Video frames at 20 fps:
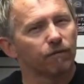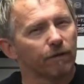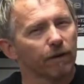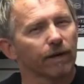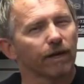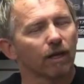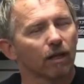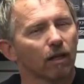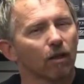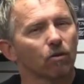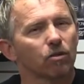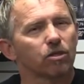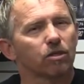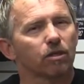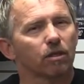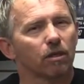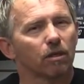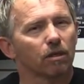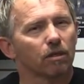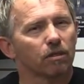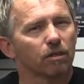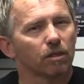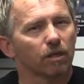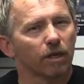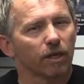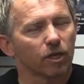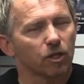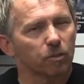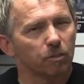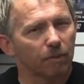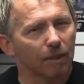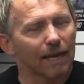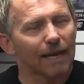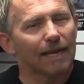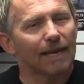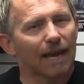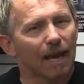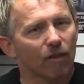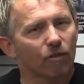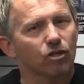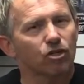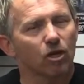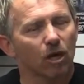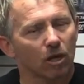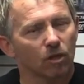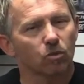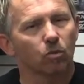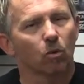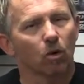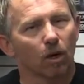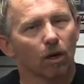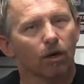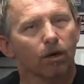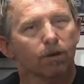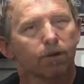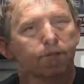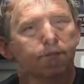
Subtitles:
very close to explaining how the shocks work.